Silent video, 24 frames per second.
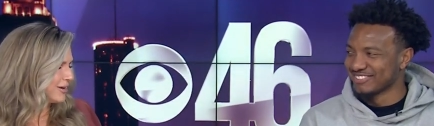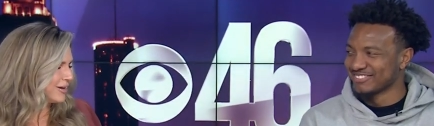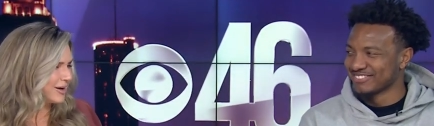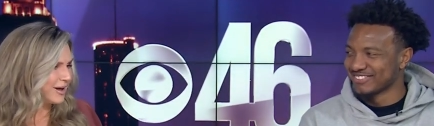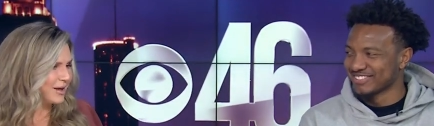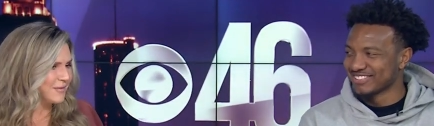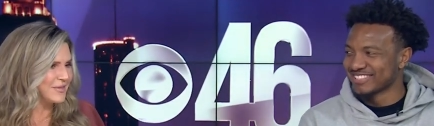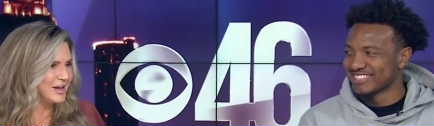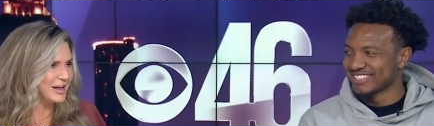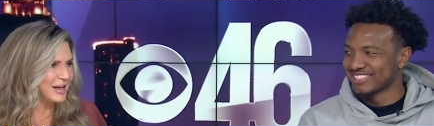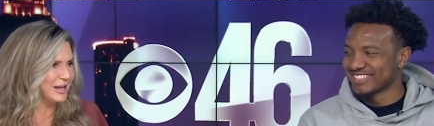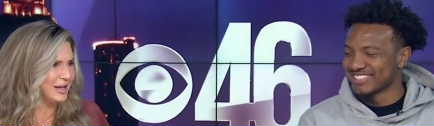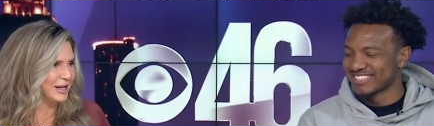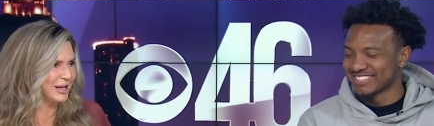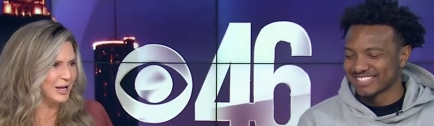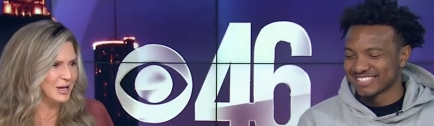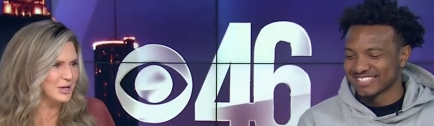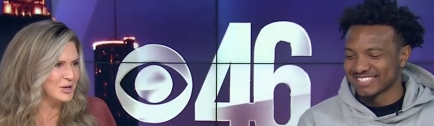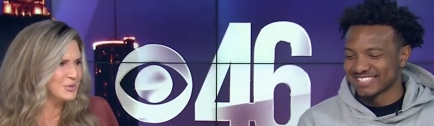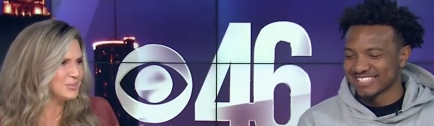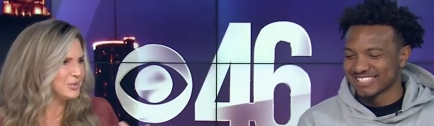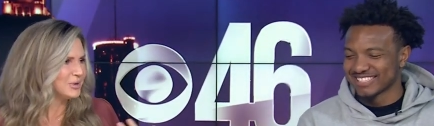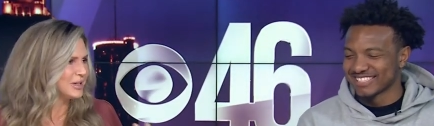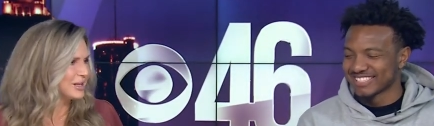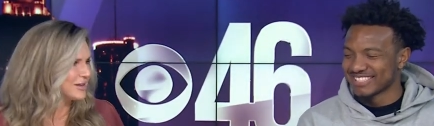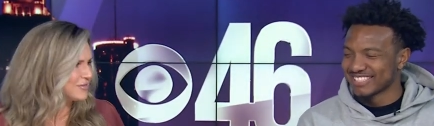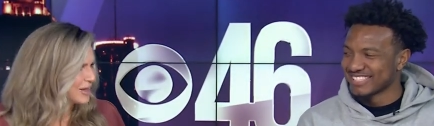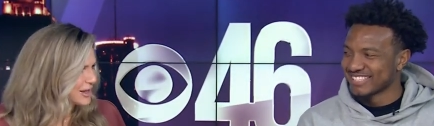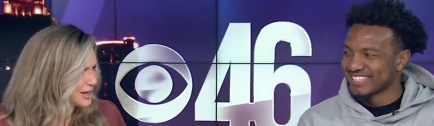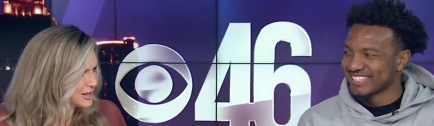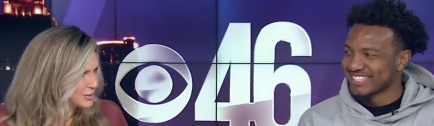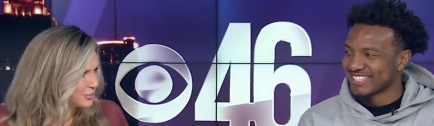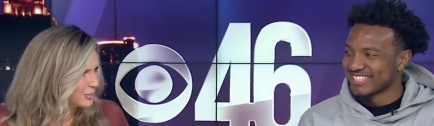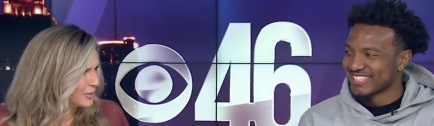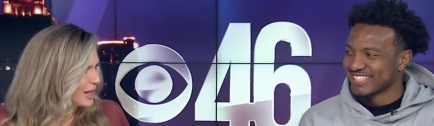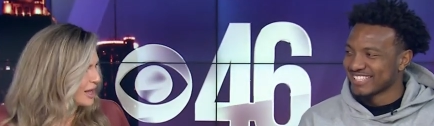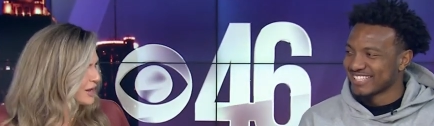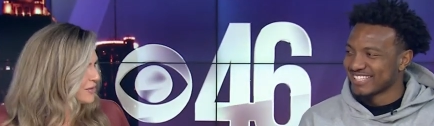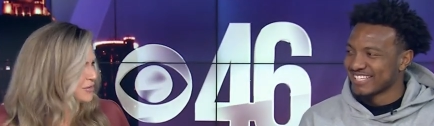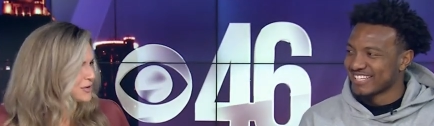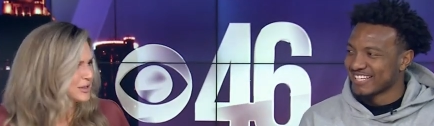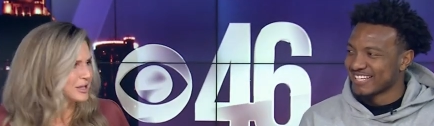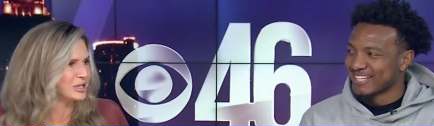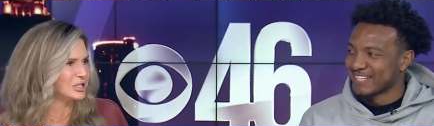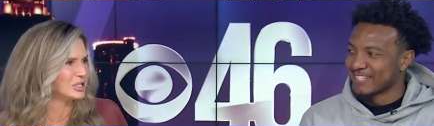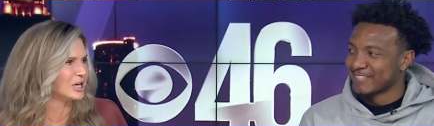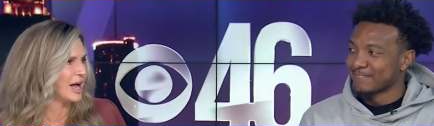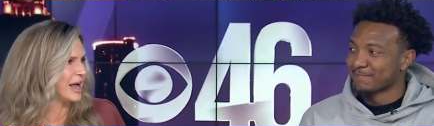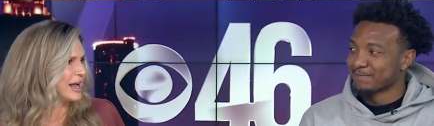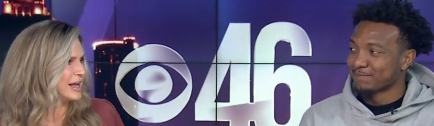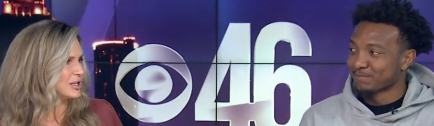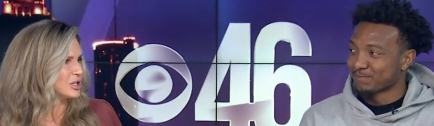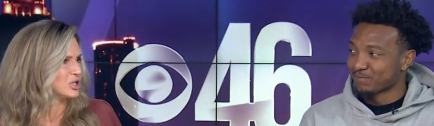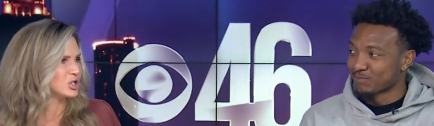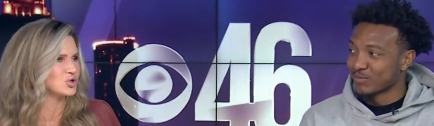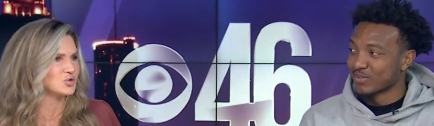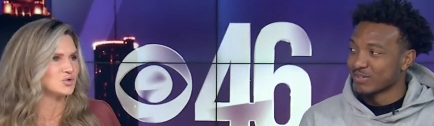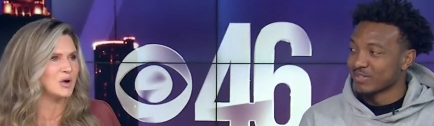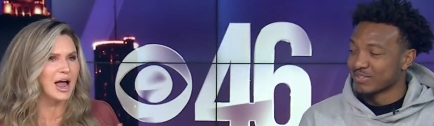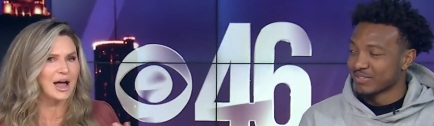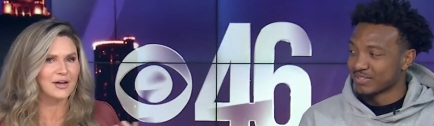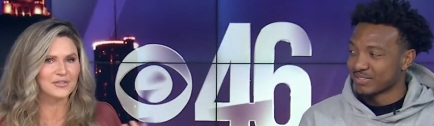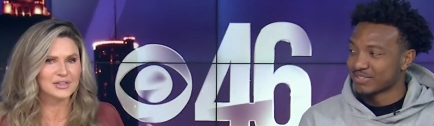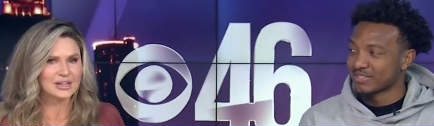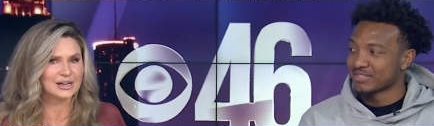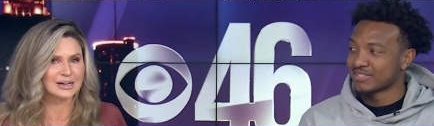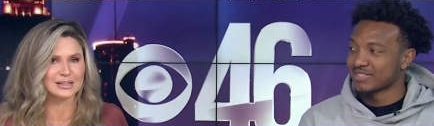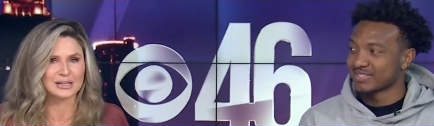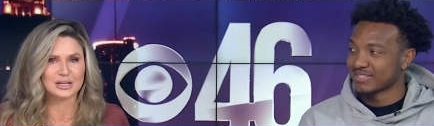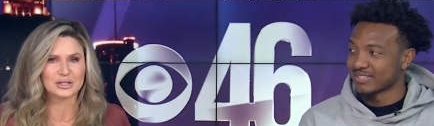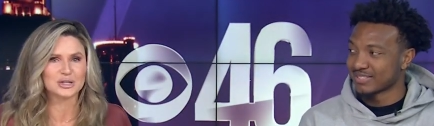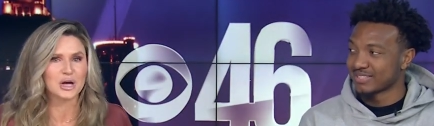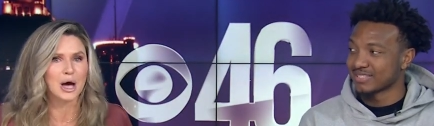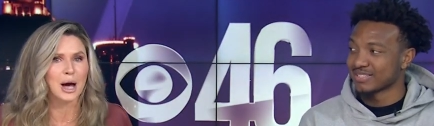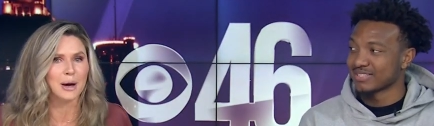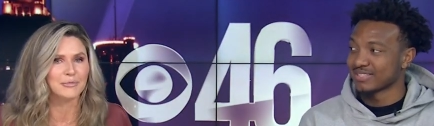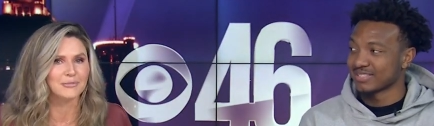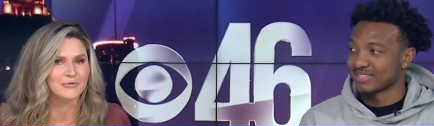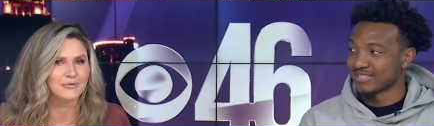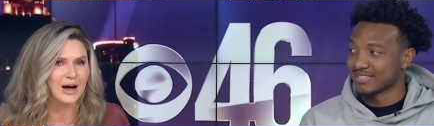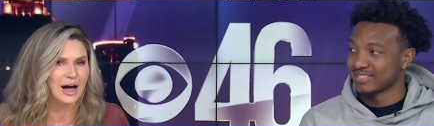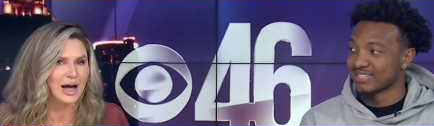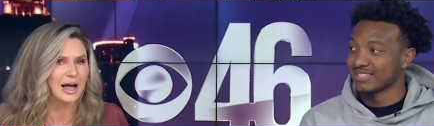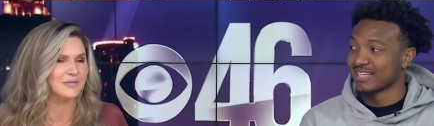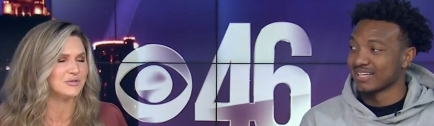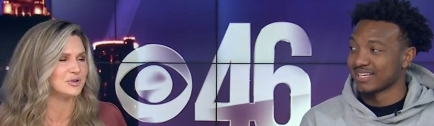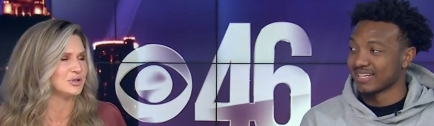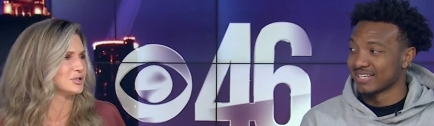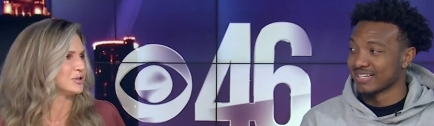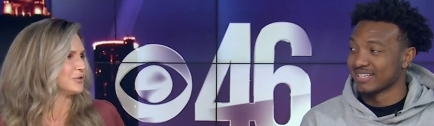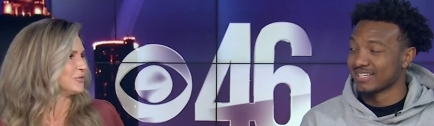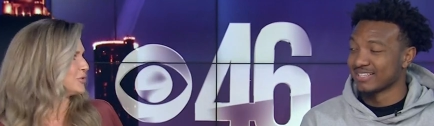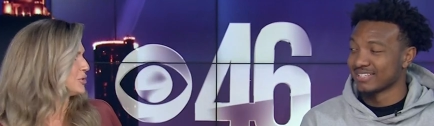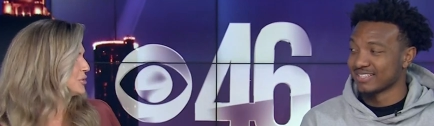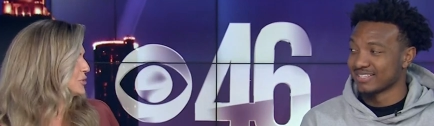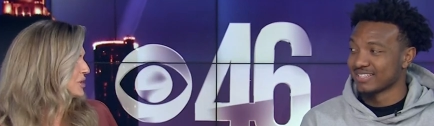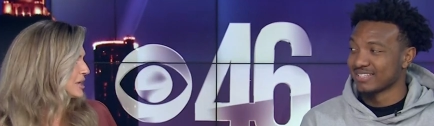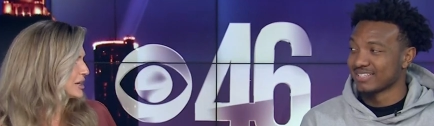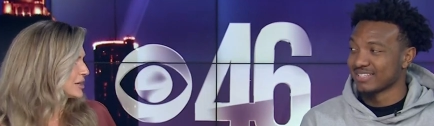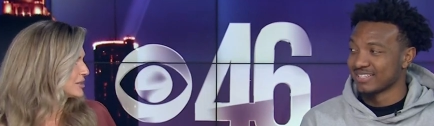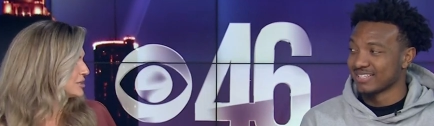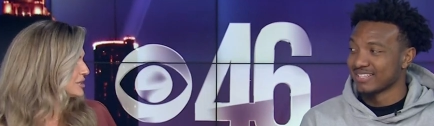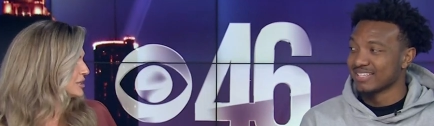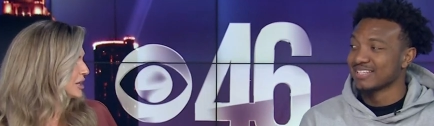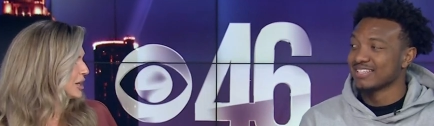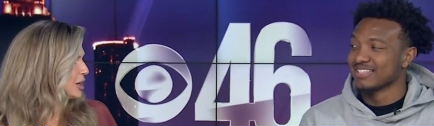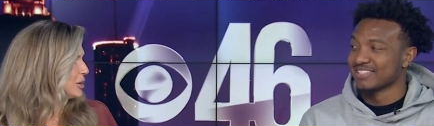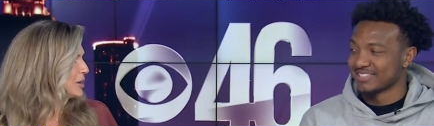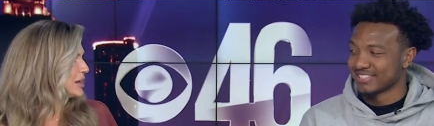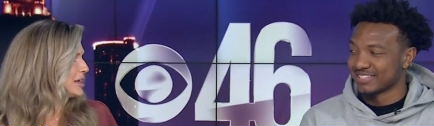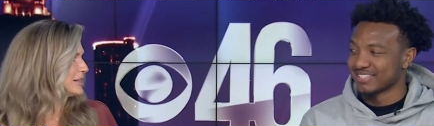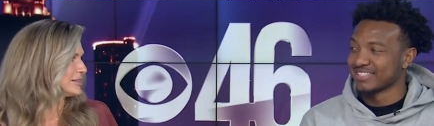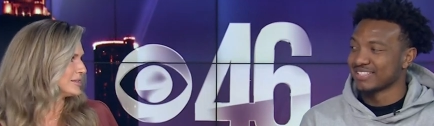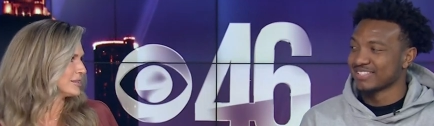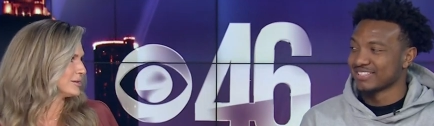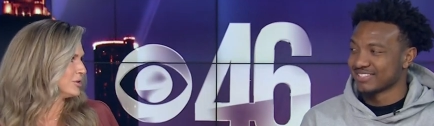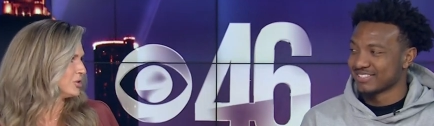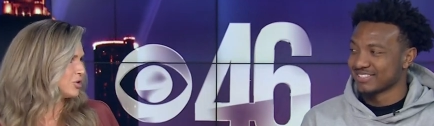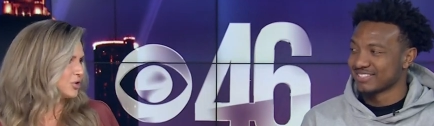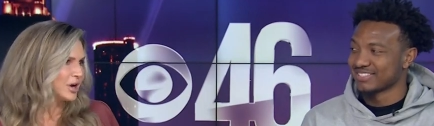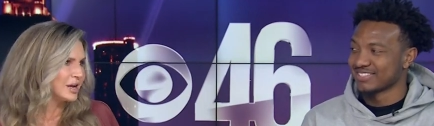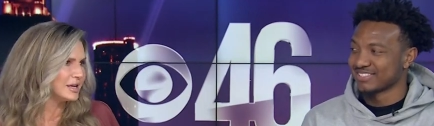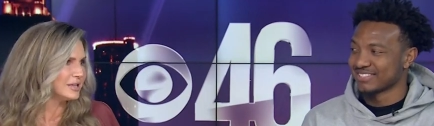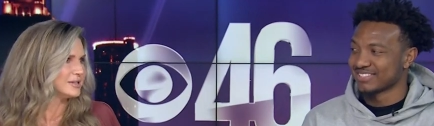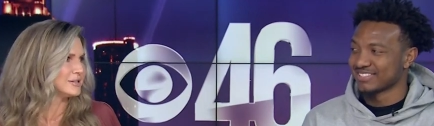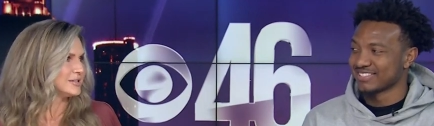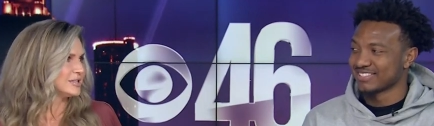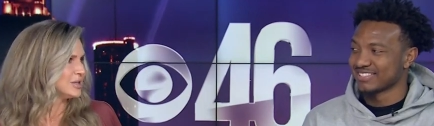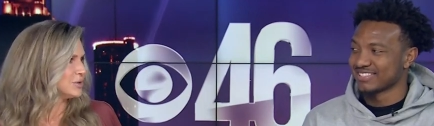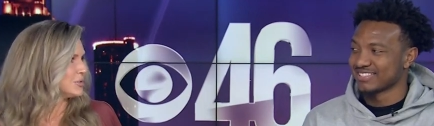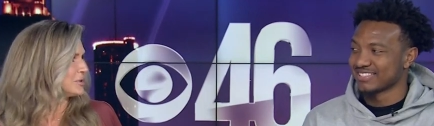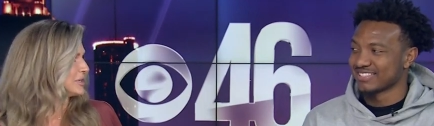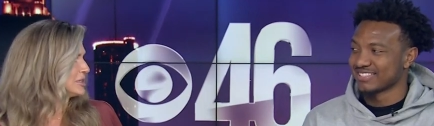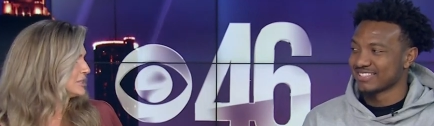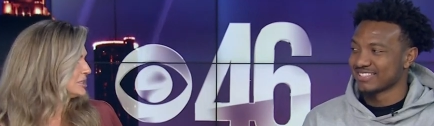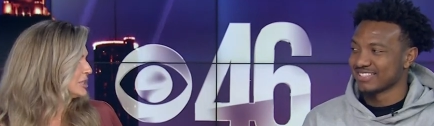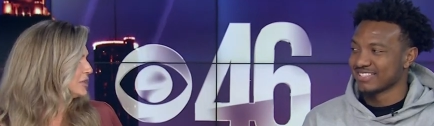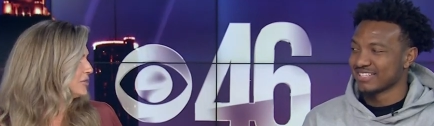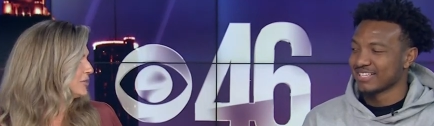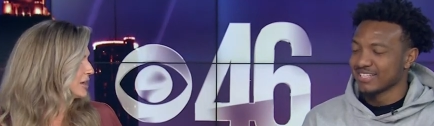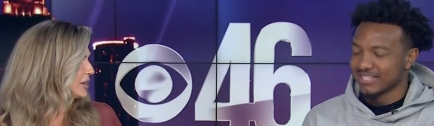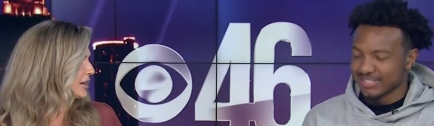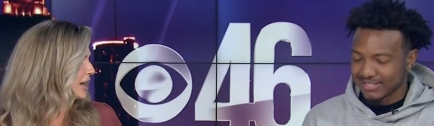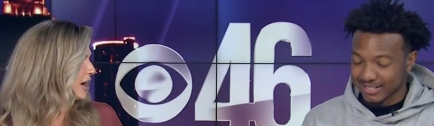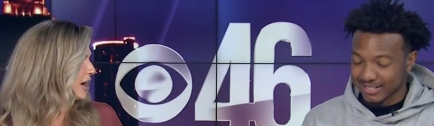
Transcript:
Speaker 1: I mean, can you believe that he's playing for the Giants, drafted in the top five just a few years ago? It's great to see what he's doing